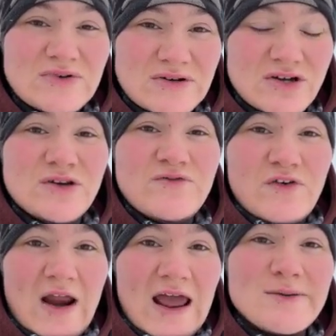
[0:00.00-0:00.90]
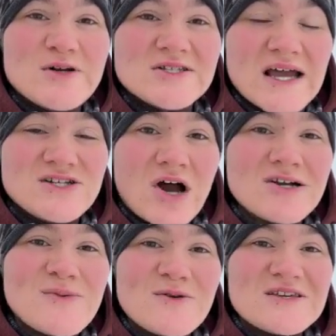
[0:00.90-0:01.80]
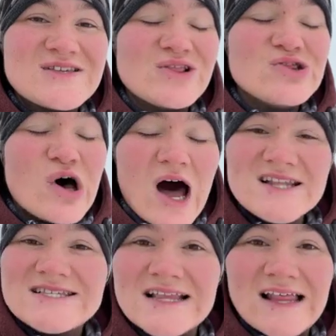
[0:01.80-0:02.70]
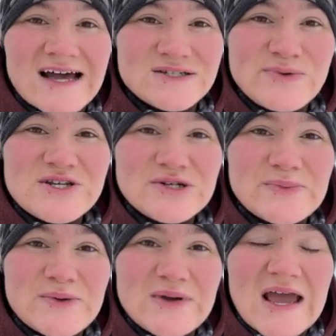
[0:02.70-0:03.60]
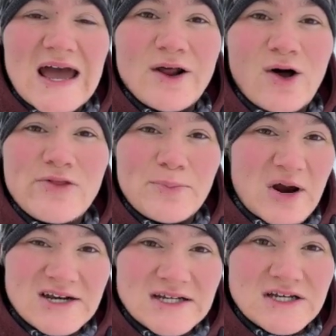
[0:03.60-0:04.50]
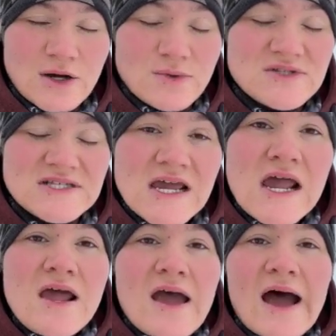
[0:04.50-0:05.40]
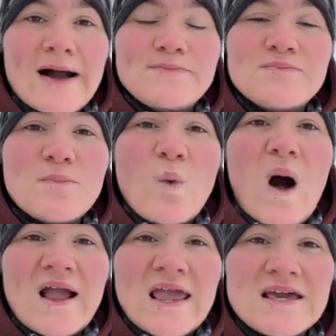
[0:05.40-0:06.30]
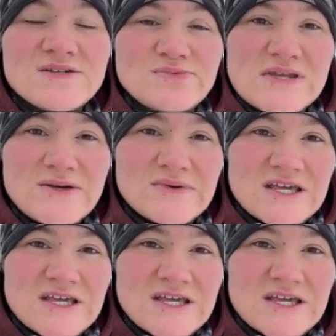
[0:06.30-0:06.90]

good for animals. I talked about this lots last winter when we had all the pregnant goats. Walking is really, really